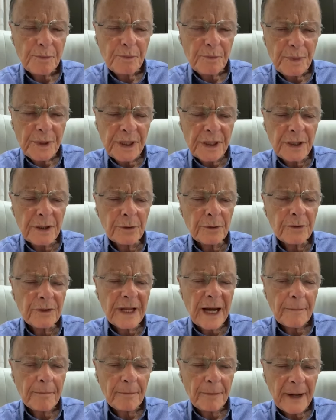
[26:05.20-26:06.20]
the
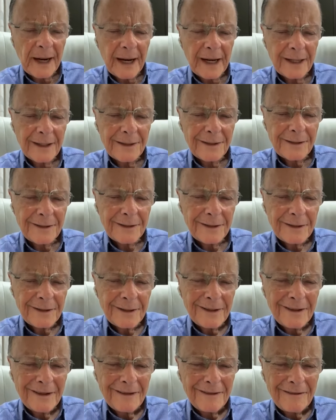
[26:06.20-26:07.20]
Spirit of
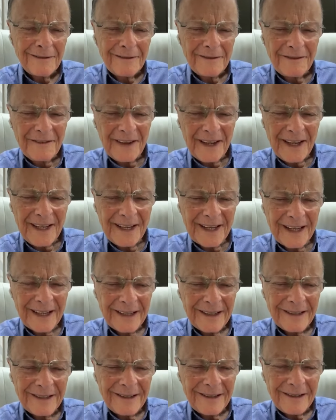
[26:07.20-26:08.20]
peace
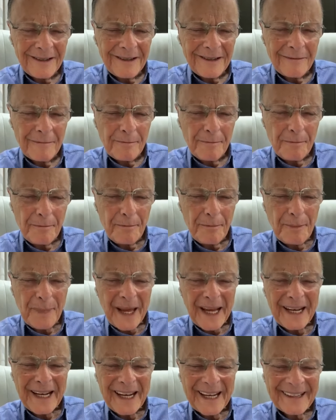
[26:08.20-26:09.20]

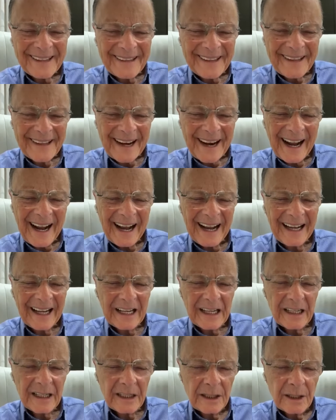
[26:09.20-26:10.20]
comes and
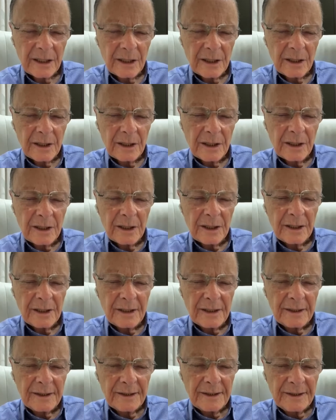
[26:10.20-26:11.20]

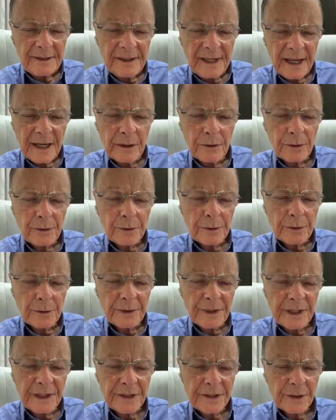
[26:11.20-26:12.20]
penetrates
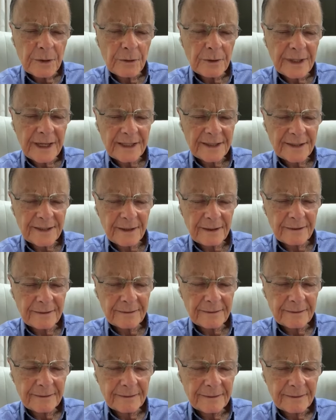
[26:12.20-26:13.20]
inside of
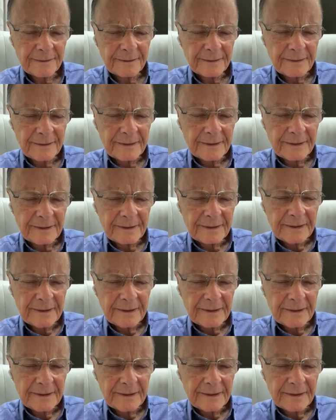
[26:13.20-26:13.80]
this heart